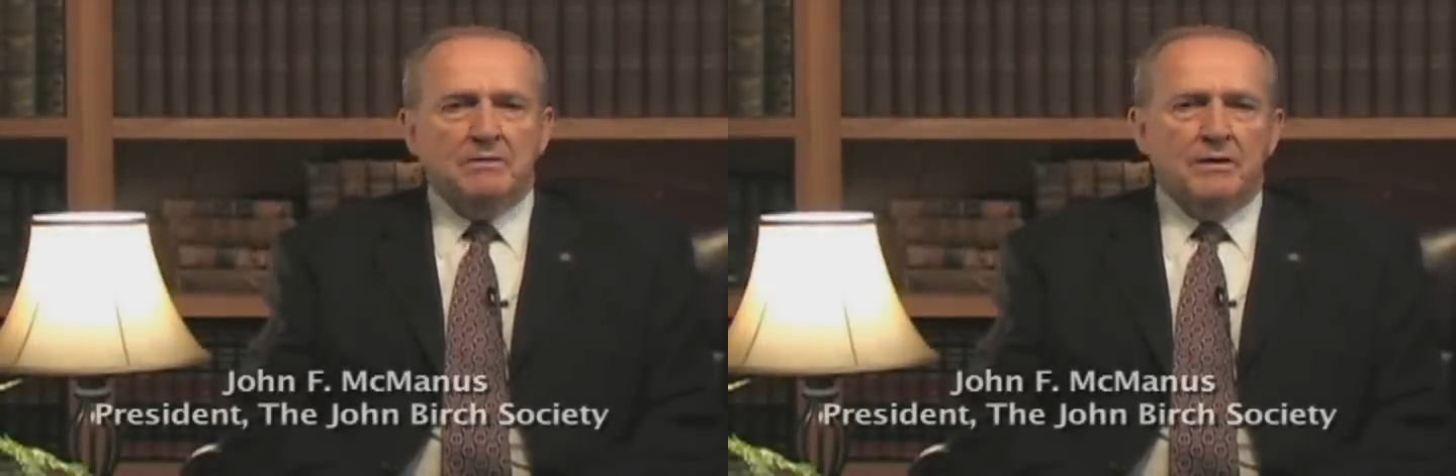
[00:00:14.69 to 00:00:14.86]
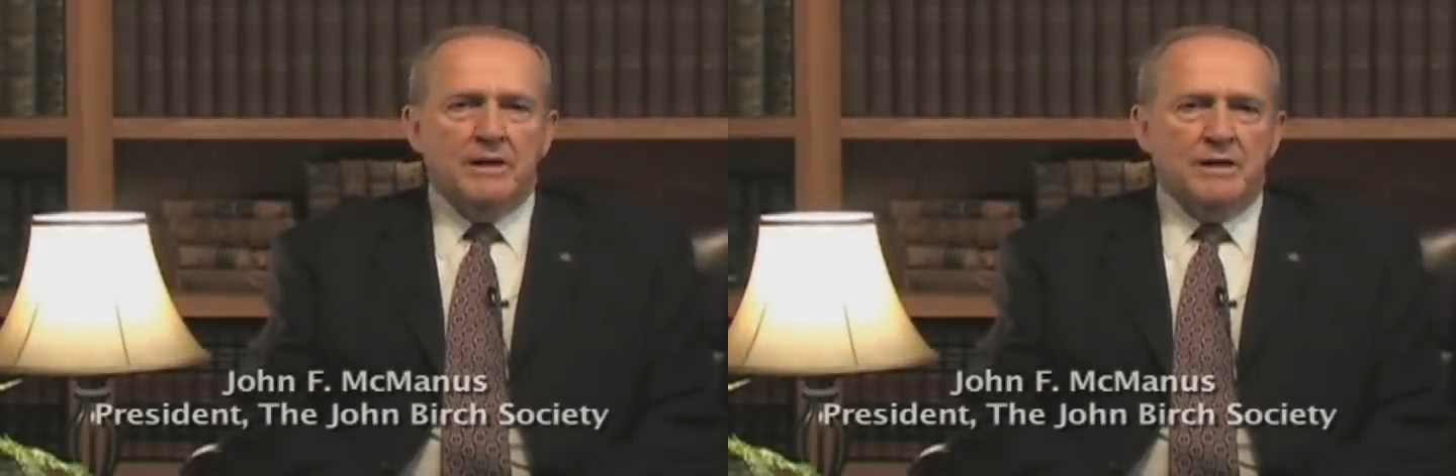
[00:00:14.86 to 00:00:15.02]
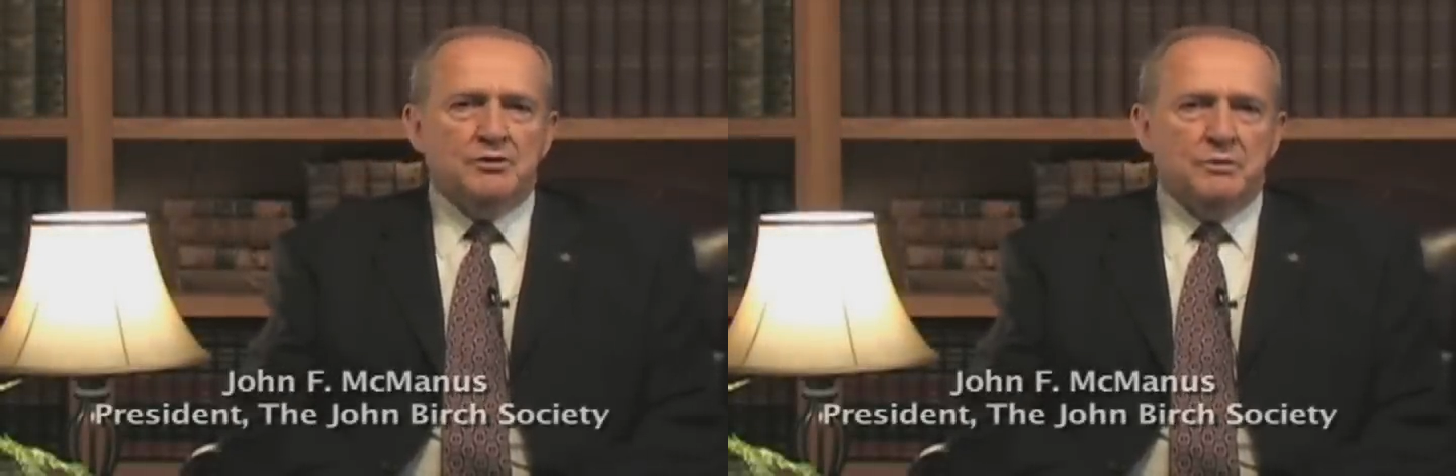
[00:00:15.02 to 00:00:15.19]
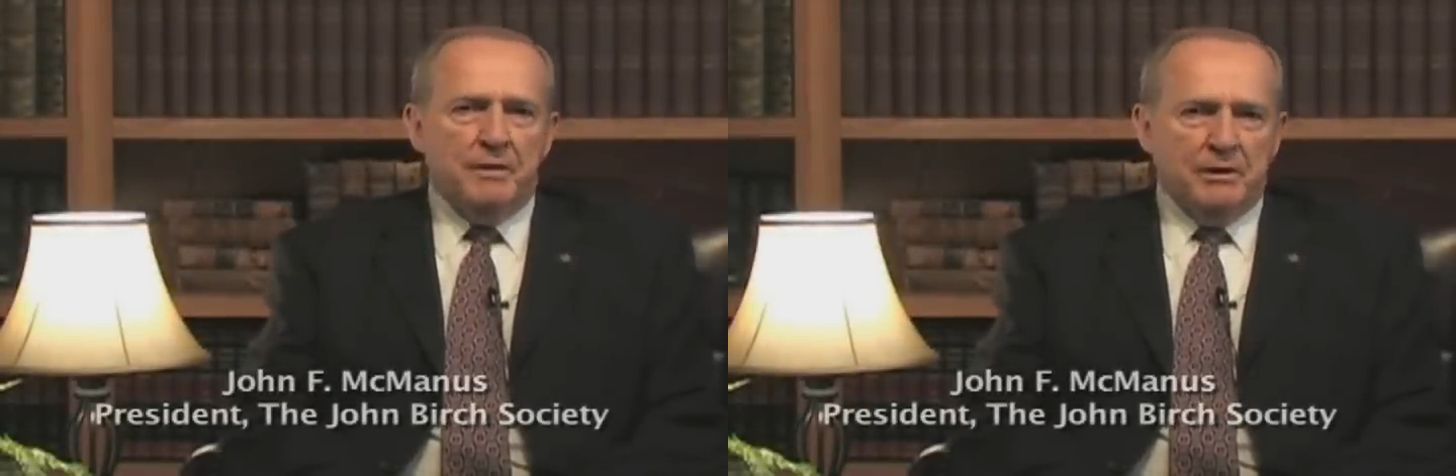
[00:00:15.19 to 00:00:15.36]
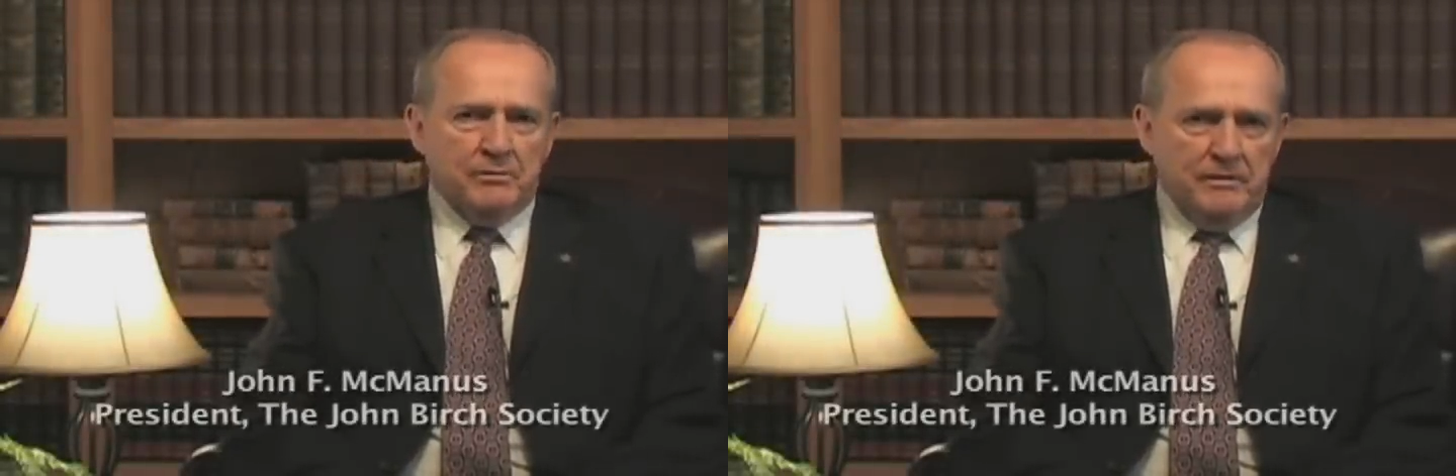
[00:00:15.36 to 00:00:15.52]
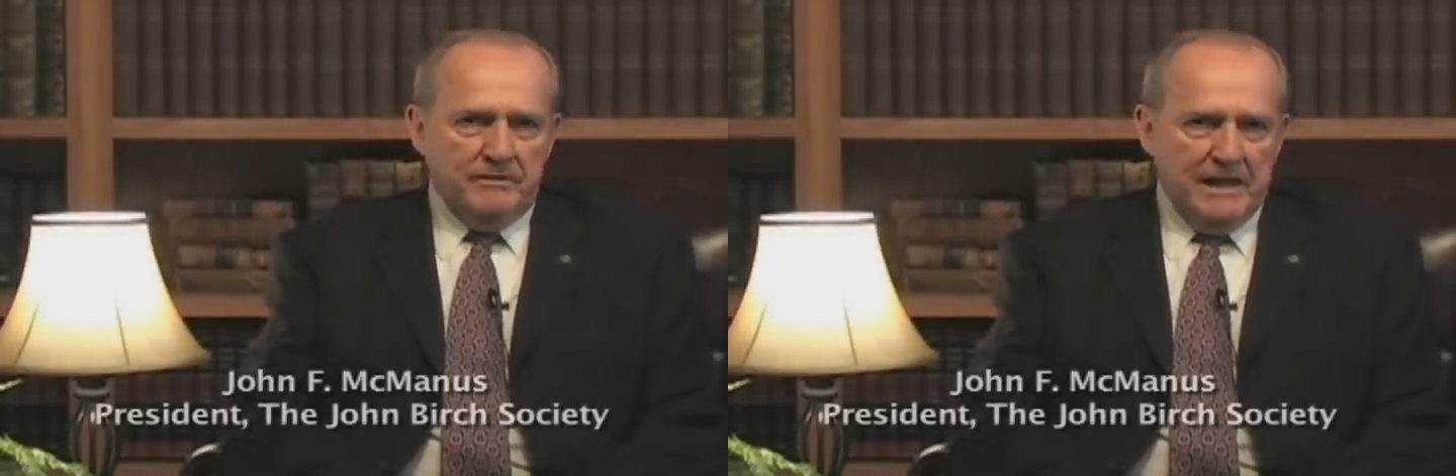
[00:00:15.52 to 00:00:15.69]
about
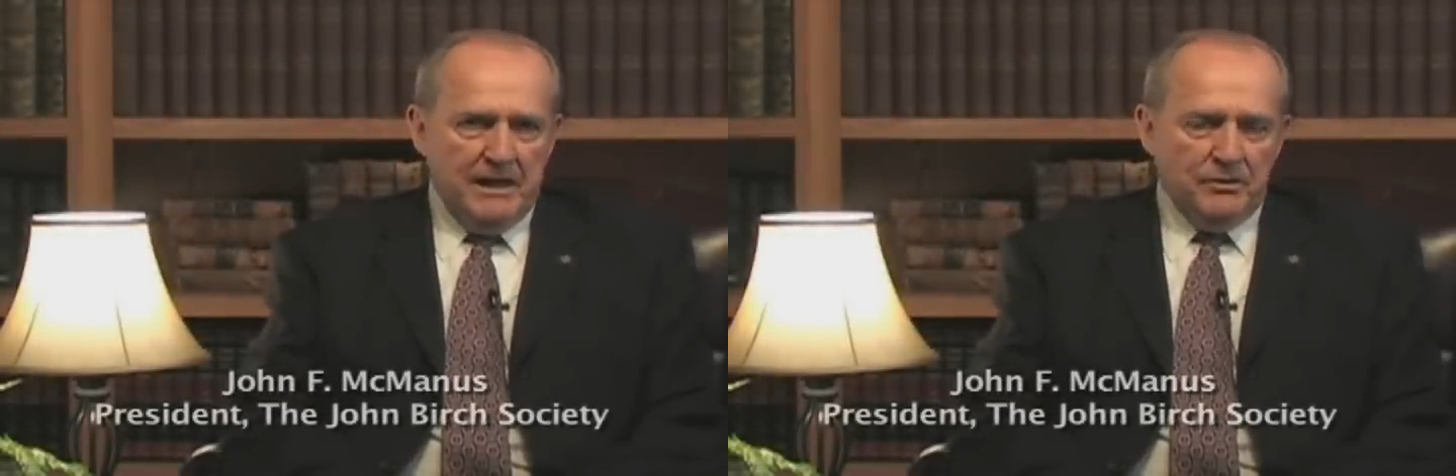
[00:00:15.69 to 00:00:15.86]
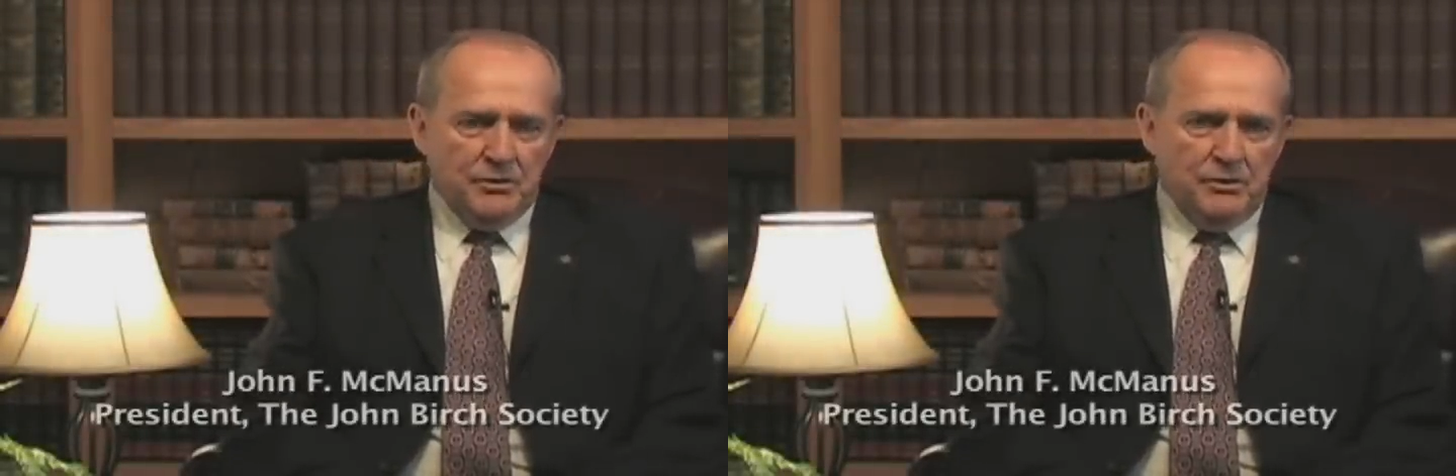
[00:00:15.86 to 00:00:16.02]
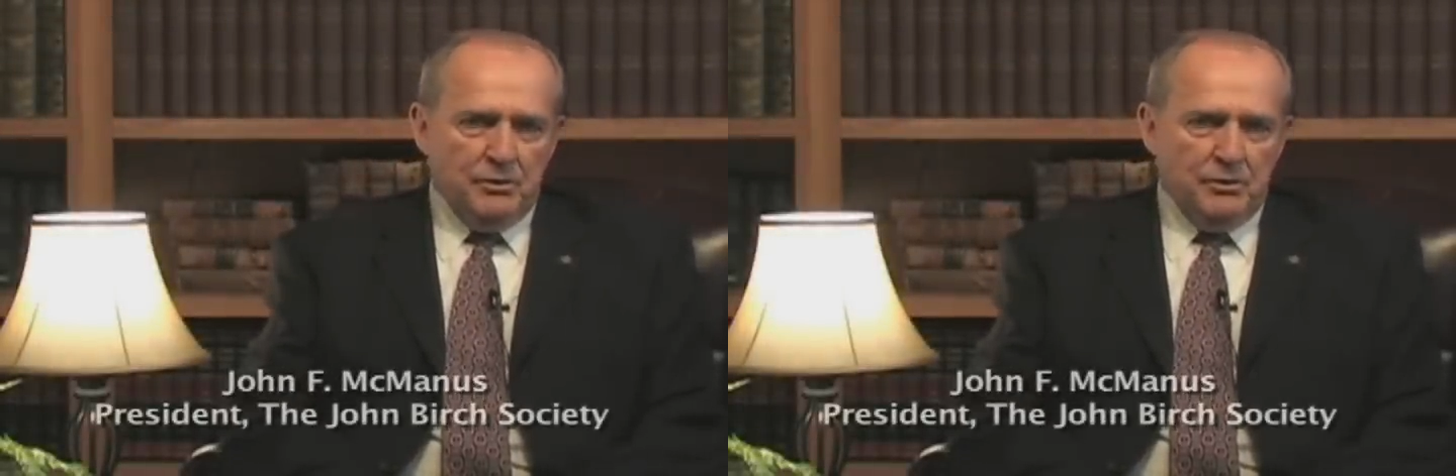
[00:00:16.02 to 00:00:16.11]
then Speaker of the